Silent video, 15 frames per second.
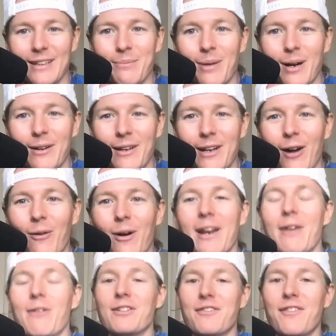But you know what?
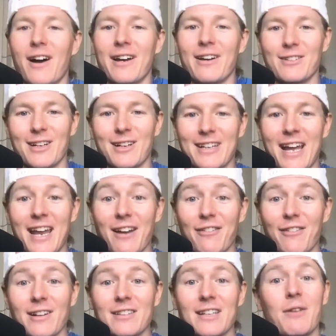It was fun. It was entertaining
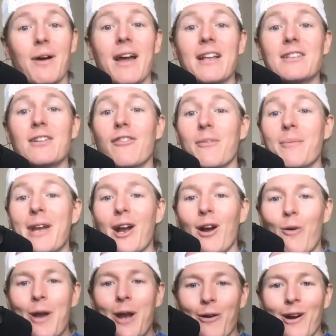for us anyway. And so from here,
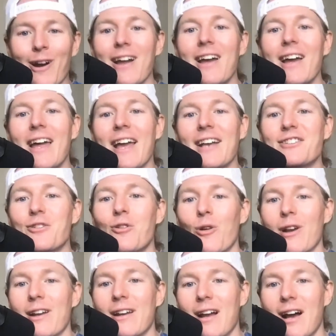we were
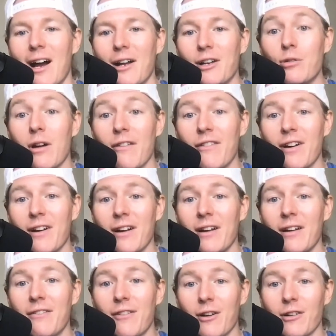escorted to our
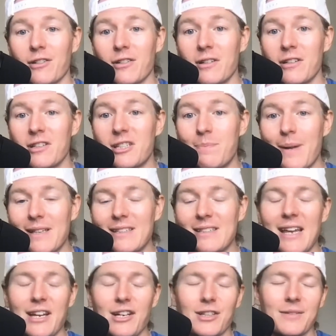very first spit
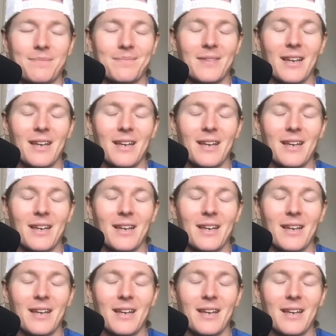station.